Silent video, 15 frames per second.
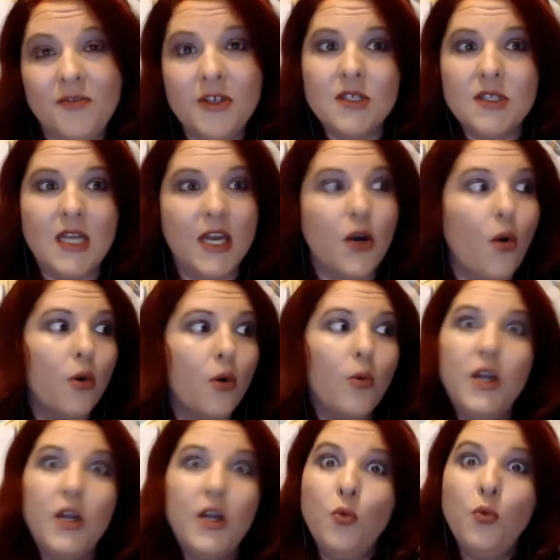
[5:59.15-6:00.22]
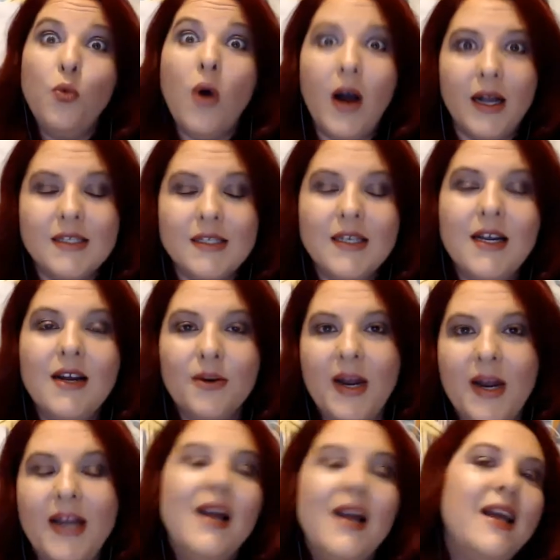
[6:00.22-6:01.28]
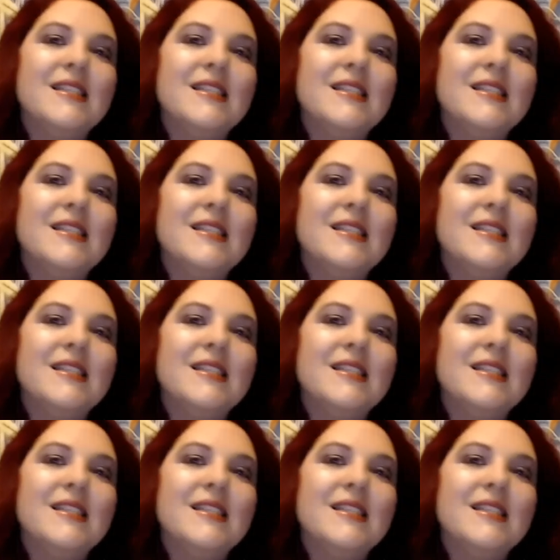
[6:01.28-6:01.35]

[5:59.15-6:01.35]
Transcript: feels like or what you want, right?